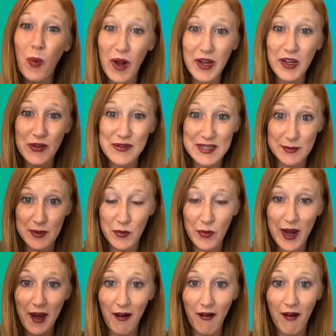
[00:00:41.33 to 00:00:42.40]
want you to be
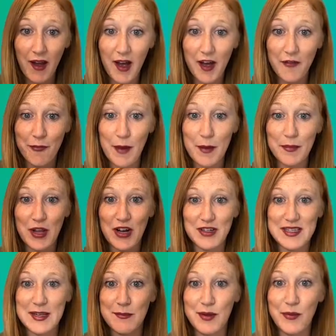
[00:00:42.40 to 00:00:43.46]
aware of mom
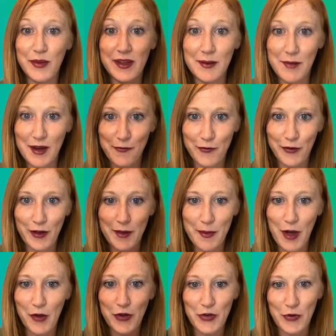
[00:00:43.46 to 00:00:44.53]
blogs and be really mindful
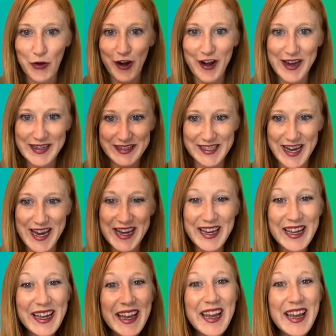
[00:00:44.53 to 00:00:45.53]
about your intake.